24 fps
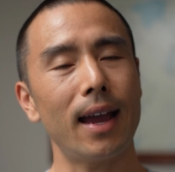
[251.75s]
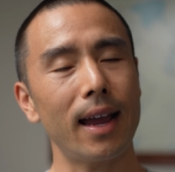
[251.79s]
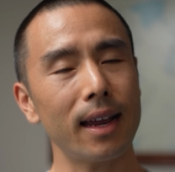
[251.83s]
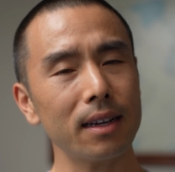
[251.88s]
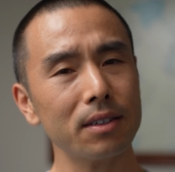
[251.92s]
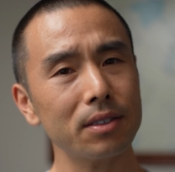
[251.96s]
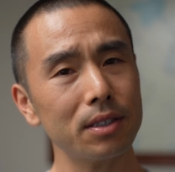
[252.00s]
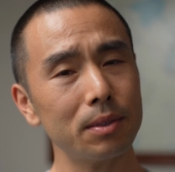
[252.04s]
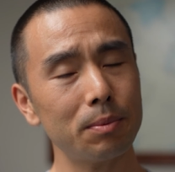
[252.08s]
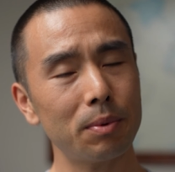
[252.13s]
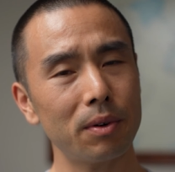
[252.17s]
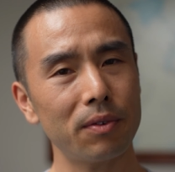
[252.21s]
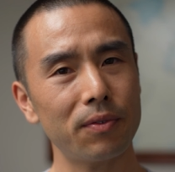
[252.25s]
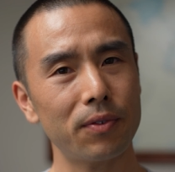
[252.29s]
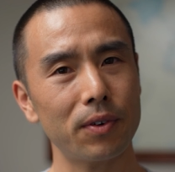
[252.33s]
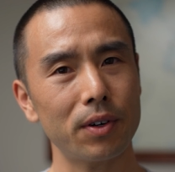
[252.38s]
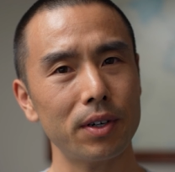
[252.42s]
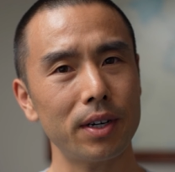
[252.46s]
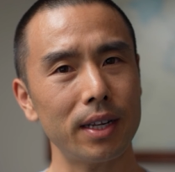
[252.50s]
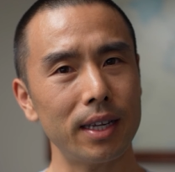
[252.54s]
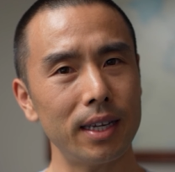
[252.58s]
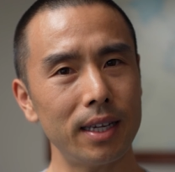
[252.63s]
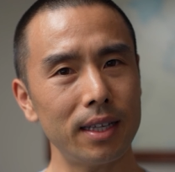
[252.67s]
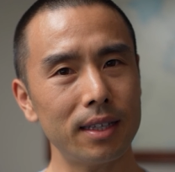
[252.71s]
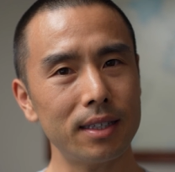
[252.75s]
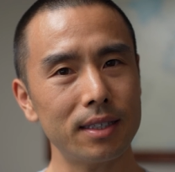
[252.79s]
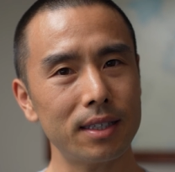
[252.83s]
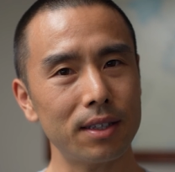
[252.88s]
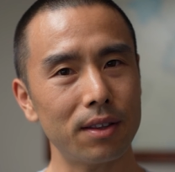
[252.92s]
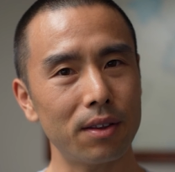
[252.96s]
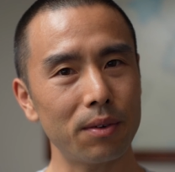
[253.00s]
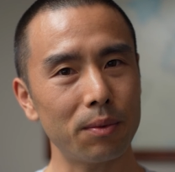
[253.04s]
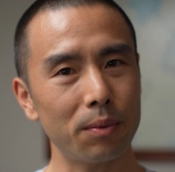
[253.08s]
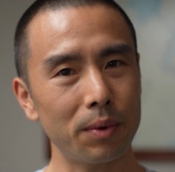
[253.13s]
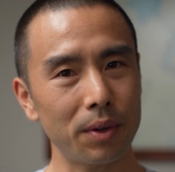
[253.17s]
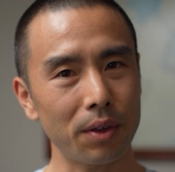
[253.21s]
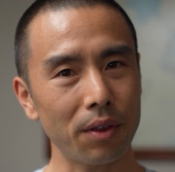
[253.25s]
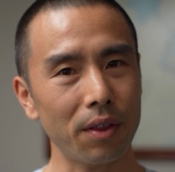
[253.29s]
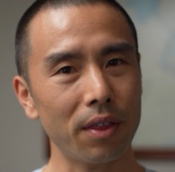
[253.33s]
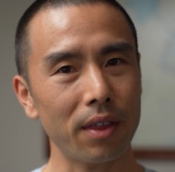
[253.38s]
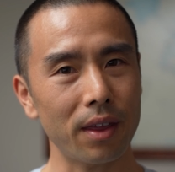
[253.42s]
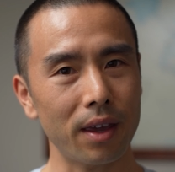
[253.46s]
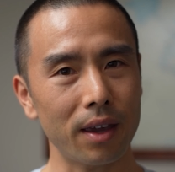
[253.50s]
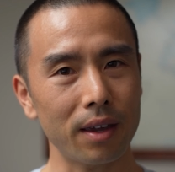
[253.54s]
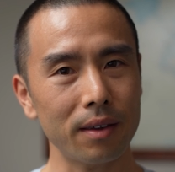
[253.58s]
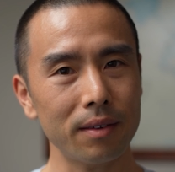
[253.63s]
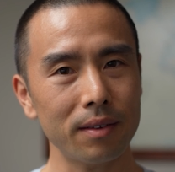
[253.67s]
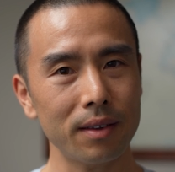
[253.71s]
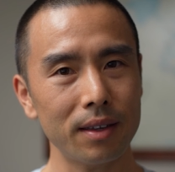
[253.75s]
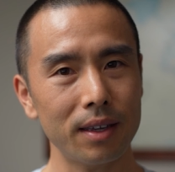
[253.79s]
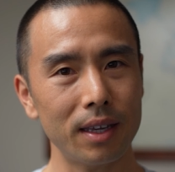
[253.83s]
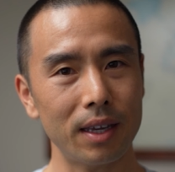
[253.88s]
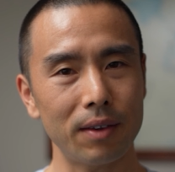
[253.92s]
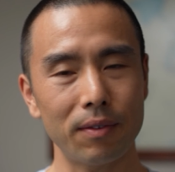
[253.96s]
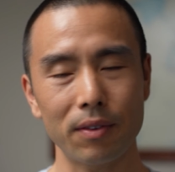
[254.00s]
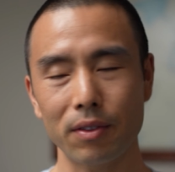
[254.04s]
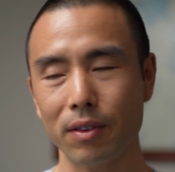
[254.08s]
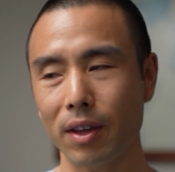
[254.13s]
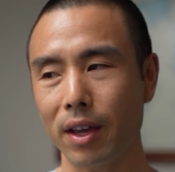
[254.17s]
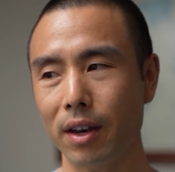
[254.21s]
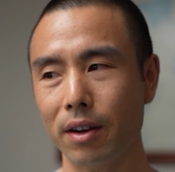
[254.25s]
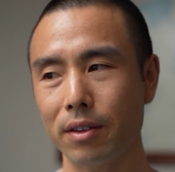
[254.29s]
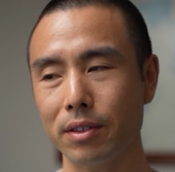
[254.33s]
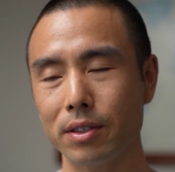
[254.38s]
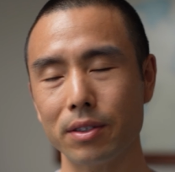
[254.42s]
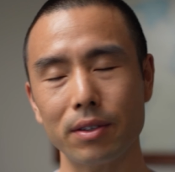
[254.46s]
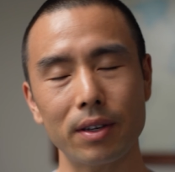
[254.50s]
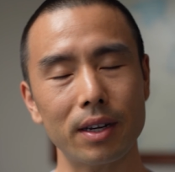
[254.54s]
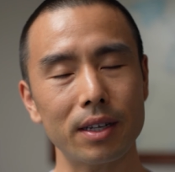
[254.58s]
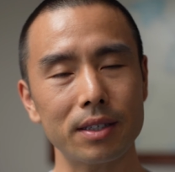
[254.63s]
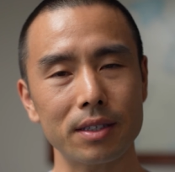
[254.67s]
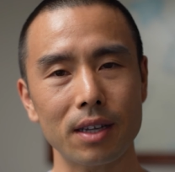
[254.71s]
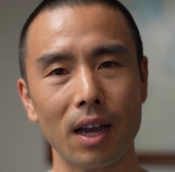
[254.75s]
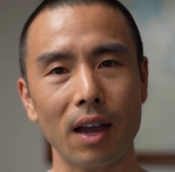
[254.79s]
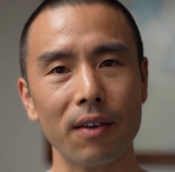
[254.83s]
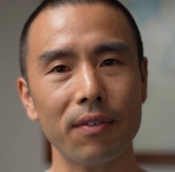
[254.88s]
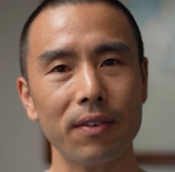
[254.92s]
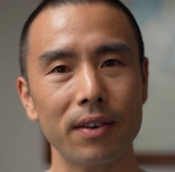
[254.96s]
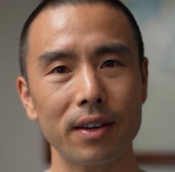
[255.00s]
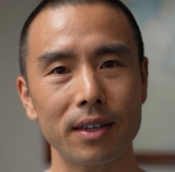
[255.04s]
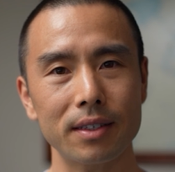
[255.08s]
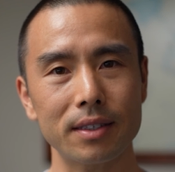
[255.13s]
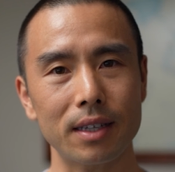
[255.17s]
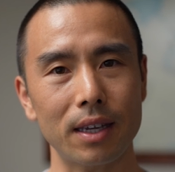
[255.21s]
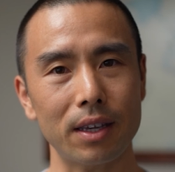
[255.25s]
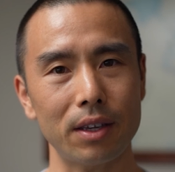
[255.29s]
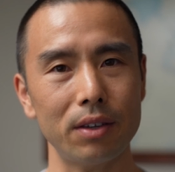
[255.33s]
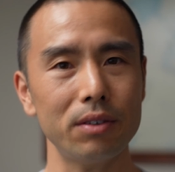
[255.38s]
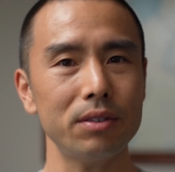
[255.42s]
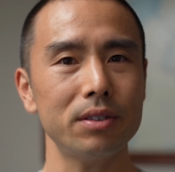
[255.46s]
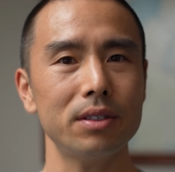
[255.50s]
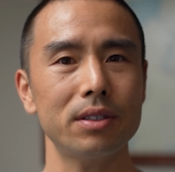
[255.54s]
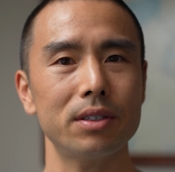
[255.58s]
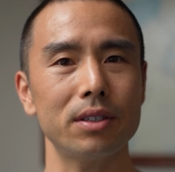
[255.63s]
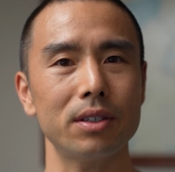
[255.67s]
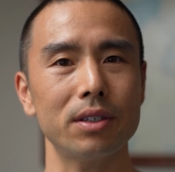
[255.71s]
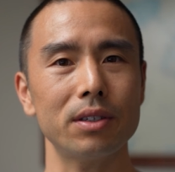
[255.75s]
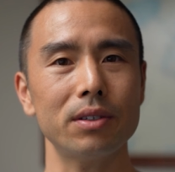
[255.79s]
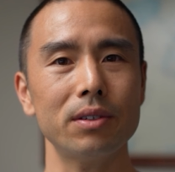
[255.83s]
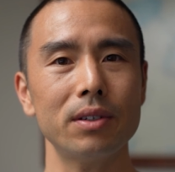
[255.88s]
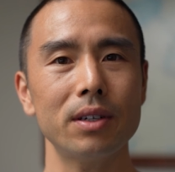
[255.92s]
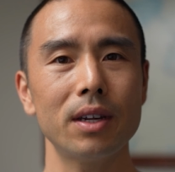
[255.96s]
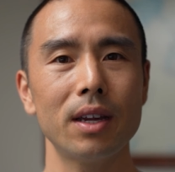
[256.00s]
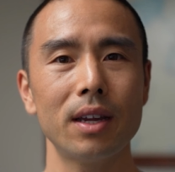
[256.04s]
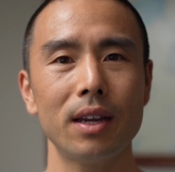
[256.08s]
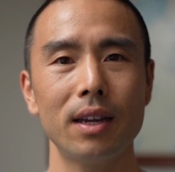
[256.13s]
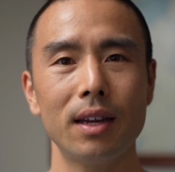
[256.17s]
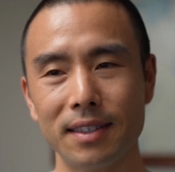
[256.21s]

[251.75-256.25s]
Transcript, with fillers: I actually prefer to eat the real thing, even though I don't do it as often as I used to.